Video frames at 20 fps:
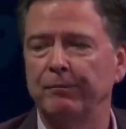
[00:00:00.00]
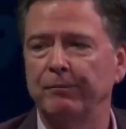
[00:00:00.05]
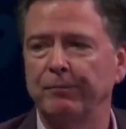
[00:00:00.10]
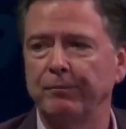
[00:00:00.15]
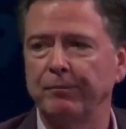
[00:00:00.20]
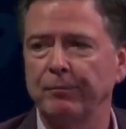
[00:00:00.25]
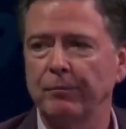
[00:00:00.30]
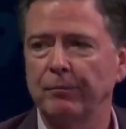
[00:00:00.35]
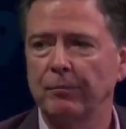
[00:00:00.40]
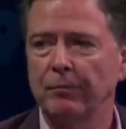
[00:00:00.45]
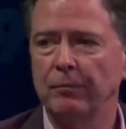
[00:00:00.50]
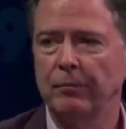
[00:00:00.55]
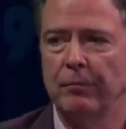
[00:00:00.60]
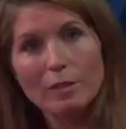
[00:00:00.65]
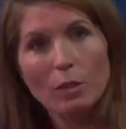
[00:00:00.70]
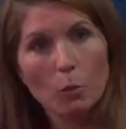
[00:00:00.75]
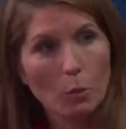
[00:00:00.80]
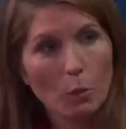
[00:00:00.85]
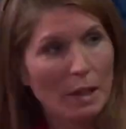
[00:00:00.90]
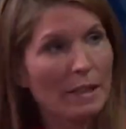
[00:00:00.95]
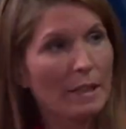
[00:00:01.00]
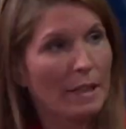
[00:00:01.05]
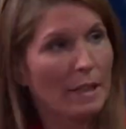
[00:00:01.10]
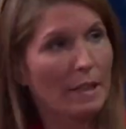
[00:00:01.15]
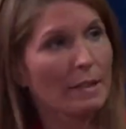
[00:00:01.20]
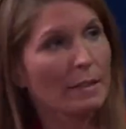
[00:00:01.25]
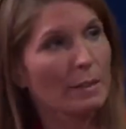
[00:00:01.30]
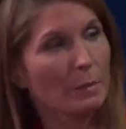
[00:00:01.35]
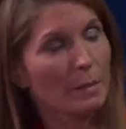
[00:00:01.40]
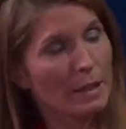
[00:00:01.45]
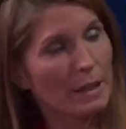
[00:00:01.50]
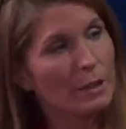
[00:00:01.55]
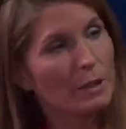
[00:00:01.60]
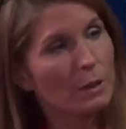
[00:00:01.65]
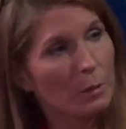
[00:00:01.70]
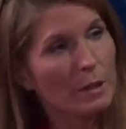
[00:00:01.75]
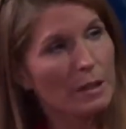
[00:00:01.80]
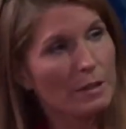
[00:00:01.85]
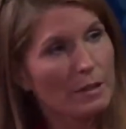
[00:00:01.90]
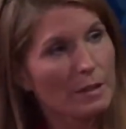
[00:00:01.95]
Well, as a witness, when he
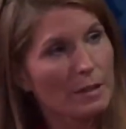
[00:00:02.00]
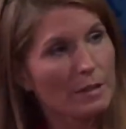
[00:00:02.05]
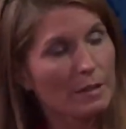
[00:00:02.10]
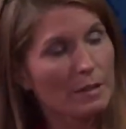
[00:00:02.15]
tweets these